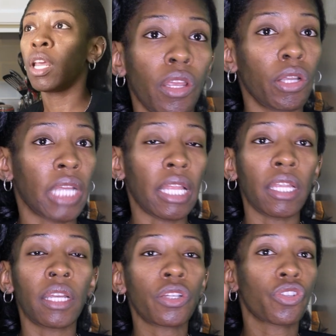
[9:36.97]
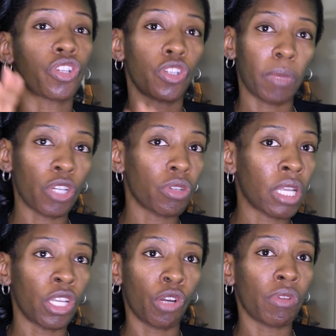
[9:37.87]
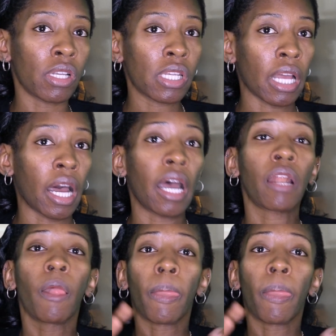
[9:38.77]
You take this, just make sure that your grill is hot,